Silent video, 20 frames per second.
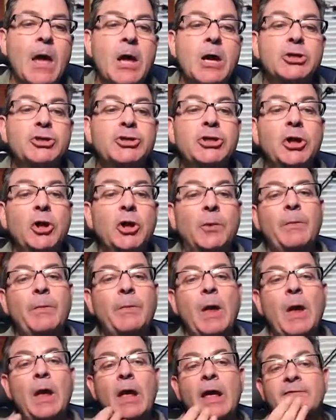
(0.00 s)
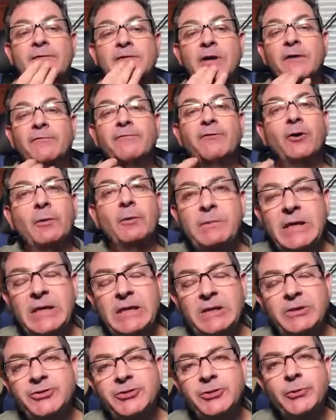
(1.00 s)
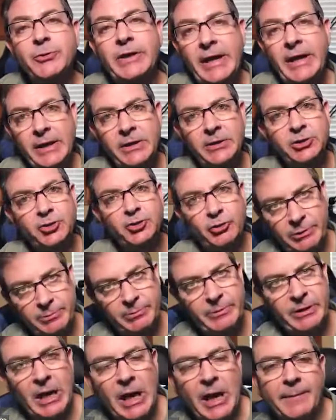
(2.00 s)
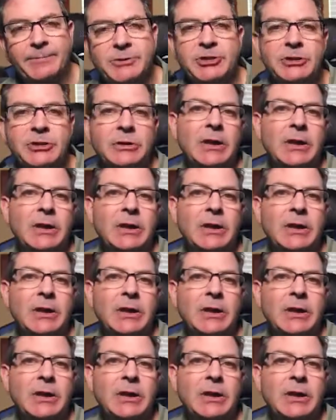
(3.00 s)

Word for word: So if it, for a means to an end treatment option,